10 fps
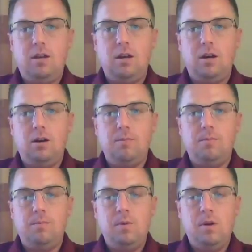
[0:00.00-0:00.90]

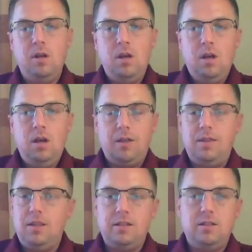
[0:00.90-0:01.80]

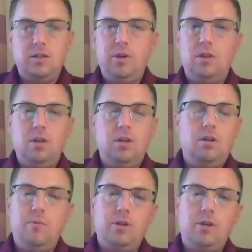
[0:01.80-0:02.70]
that's the big thing. You
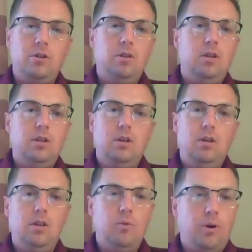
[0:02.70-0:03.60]
know, make sure
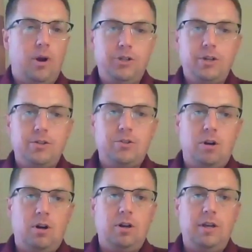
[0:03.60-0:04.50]
that the project's
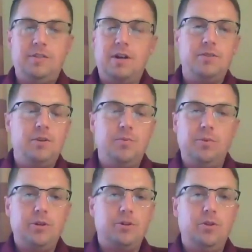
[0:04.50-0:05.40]
strong. It sounds simple.
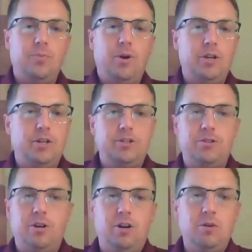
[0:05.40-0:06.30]
Make sure the project's
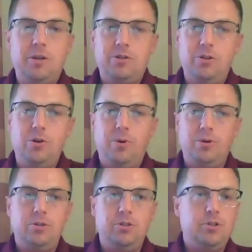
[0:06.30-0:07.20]
strong. Make sure you're
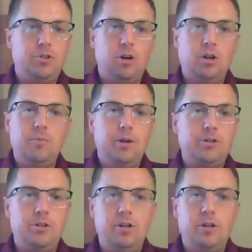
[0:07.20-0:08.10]
personally strong, and make
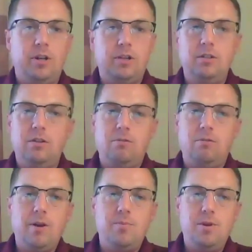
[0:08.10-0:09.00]
sure you're connected to the
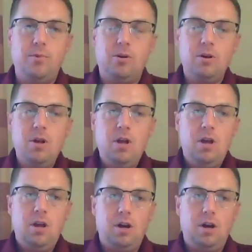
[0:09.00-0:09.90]
right people.
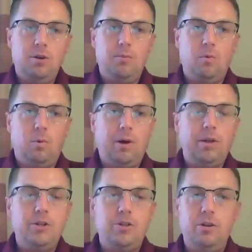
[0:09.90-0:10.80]
While
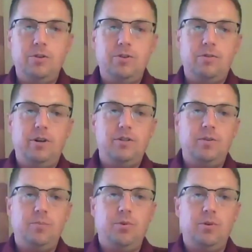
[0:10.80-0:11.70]
each of those are very
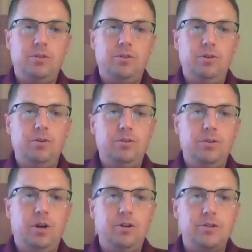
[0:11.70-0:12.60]
simple to
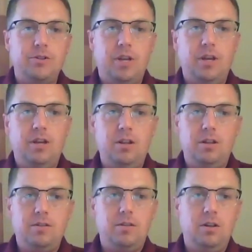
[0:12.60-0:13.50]
understand,
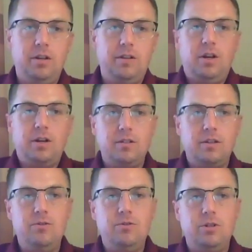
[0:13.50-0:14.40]
it's the
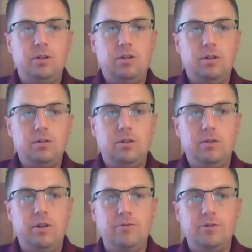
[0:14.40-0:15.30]
execution. So the
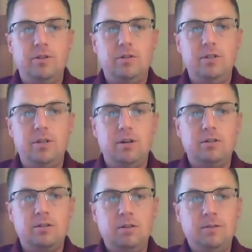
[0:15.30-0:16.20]
devil's in the details.